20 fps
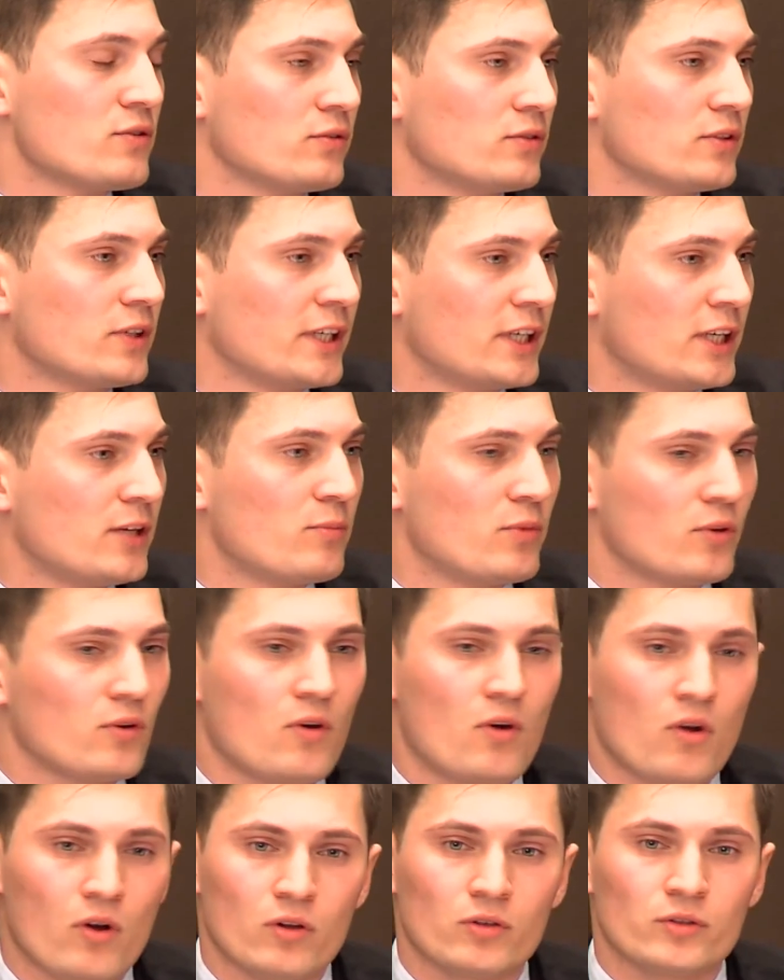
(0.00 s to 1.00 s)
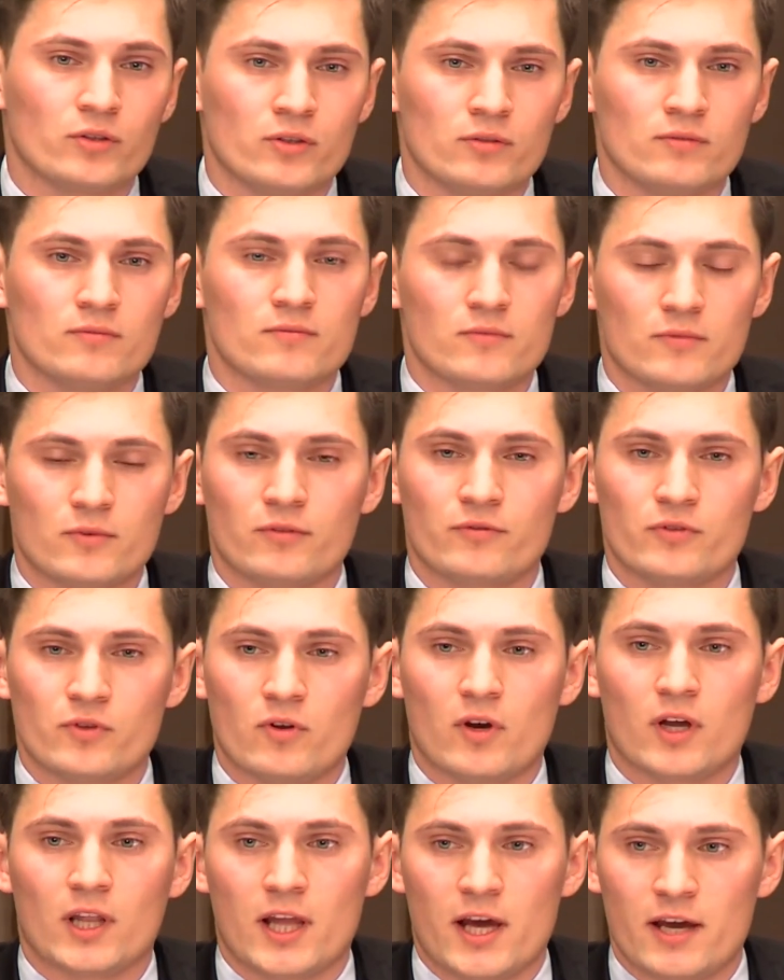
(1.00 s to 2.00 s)
you and keep you all of
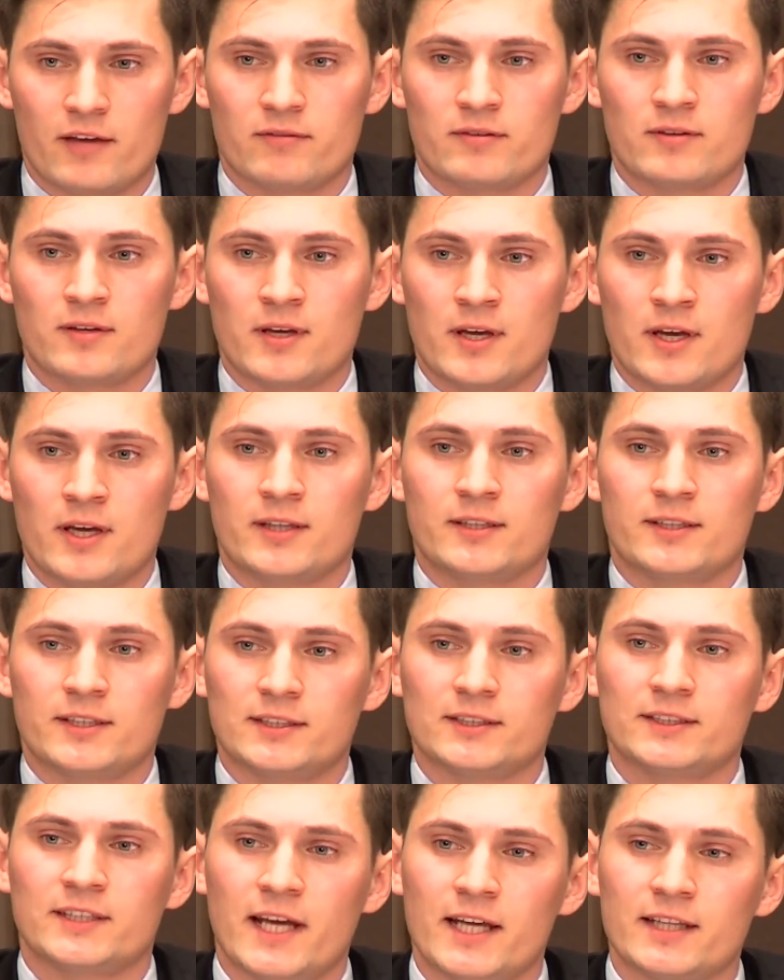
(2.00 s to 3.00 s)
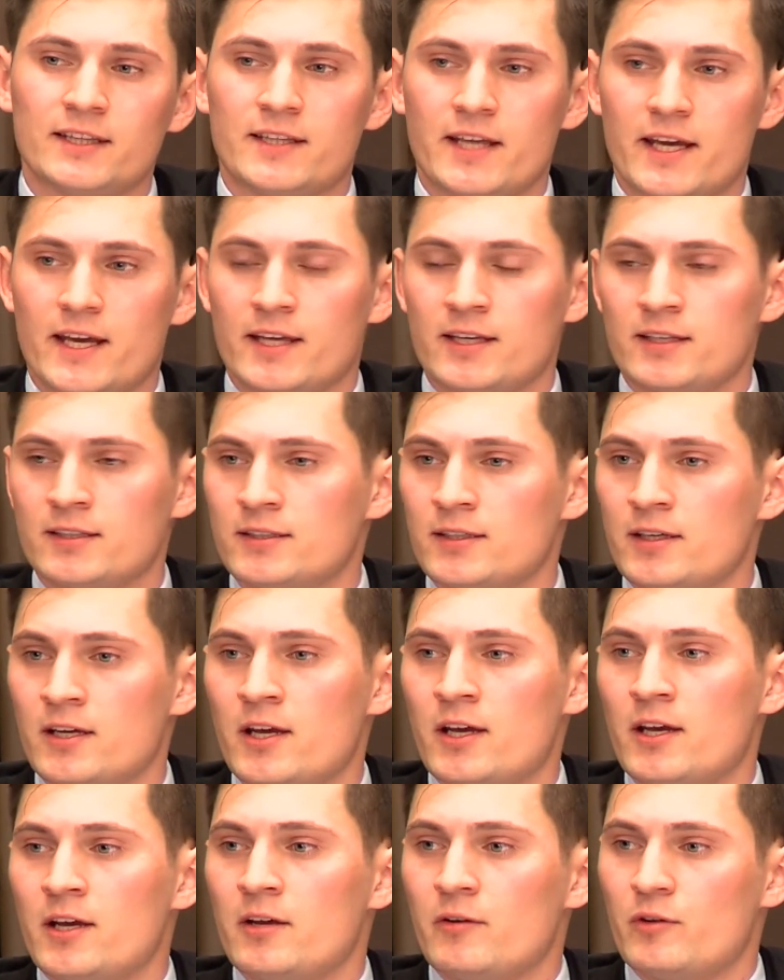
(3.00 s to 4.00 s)
you alive till that day
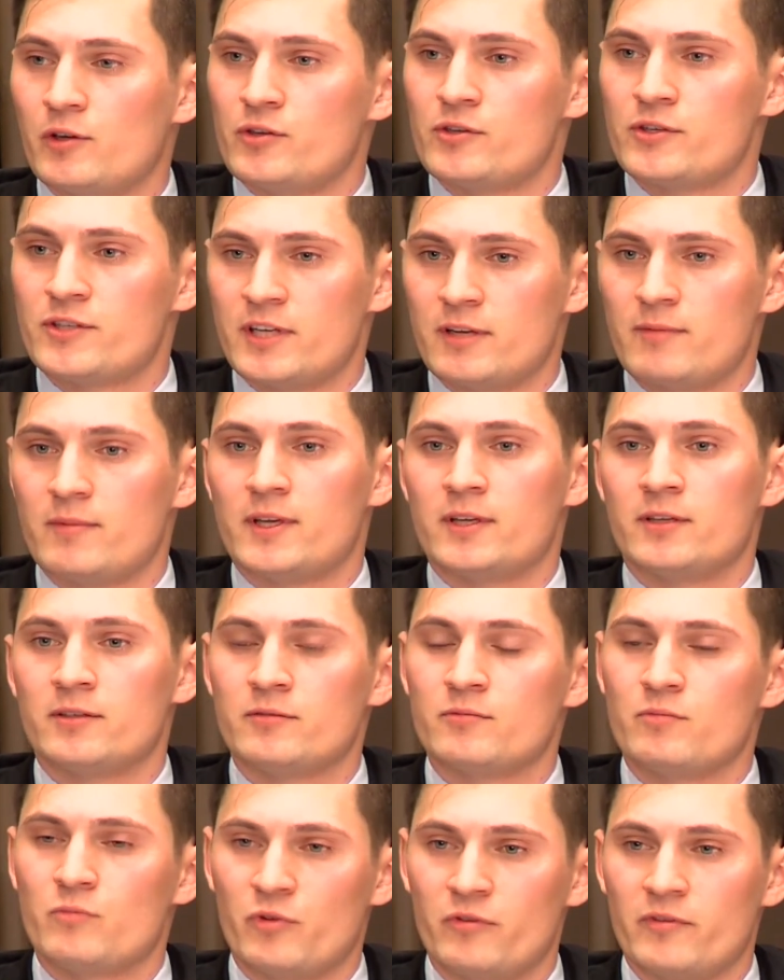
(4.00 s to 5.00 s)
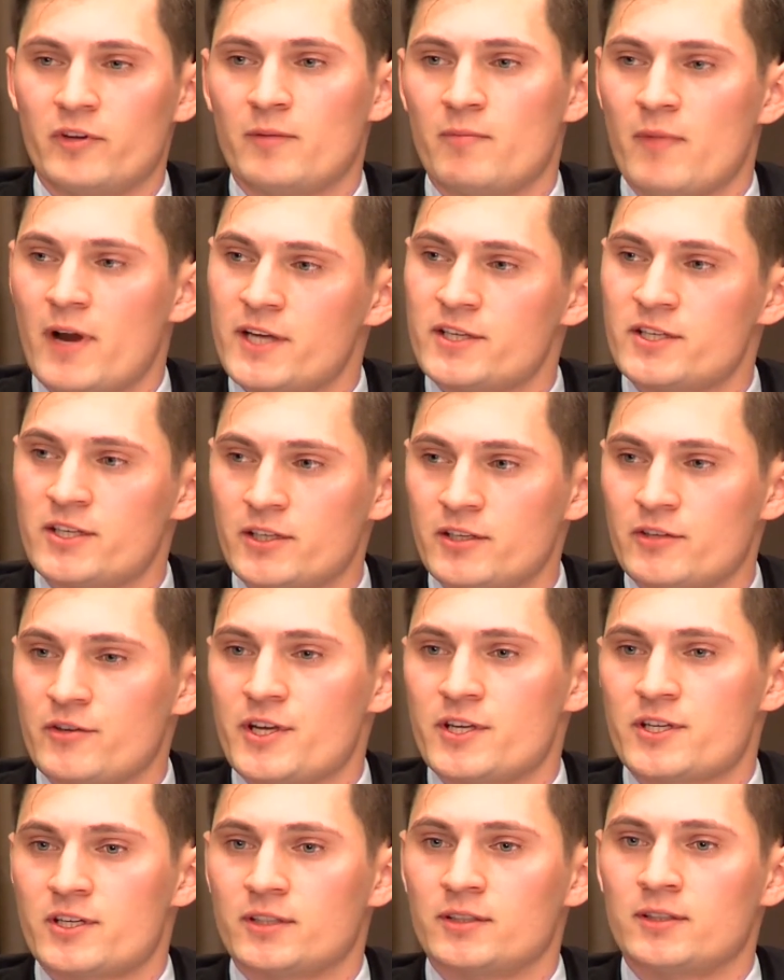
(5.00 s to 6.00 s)
when you see me moving my
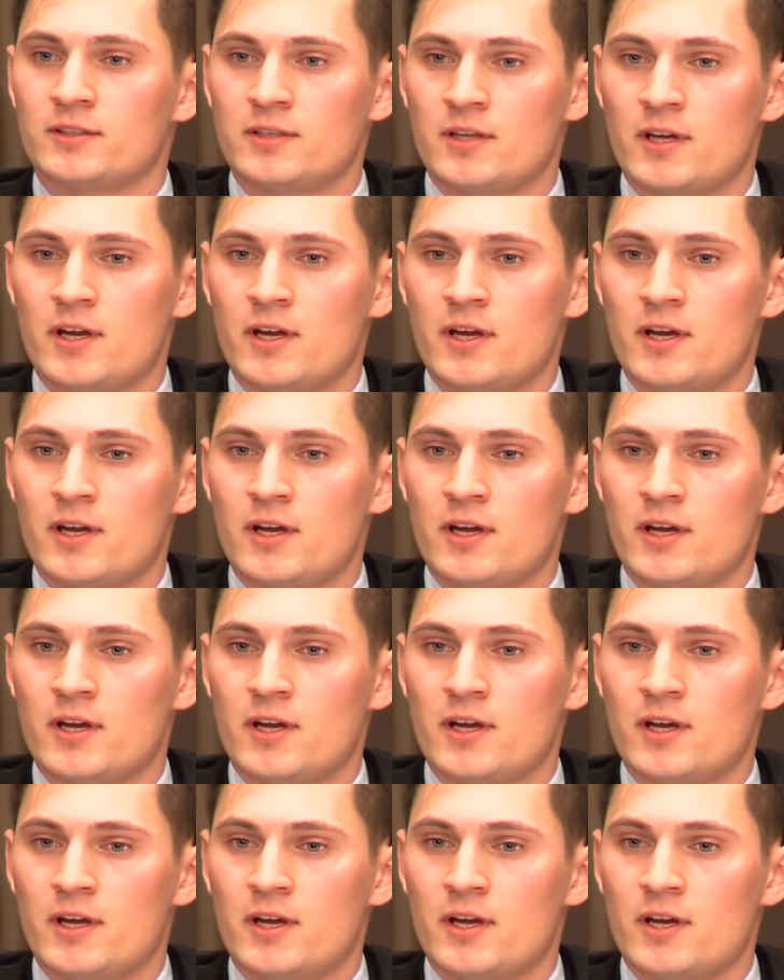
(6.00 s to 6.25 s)
generation